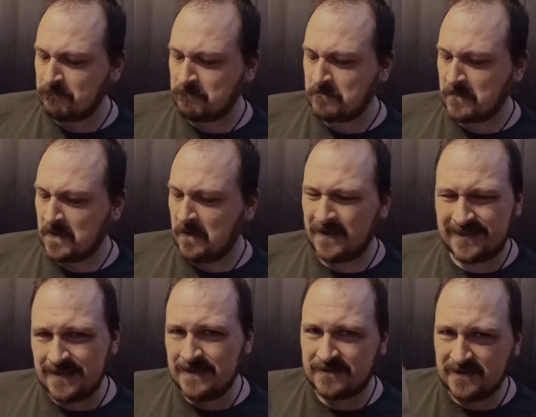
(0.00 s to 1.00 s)
I
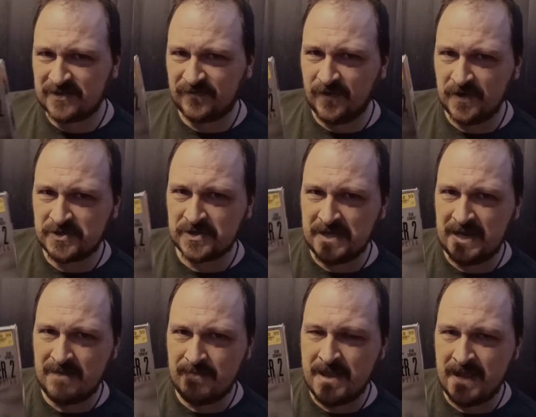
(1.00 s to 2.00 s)
think this version
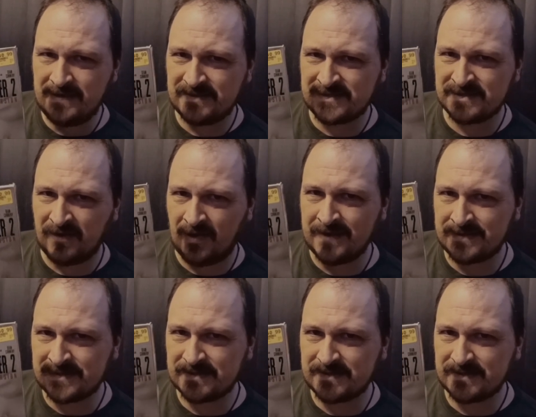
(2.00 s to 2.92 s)
eliminates Zeist.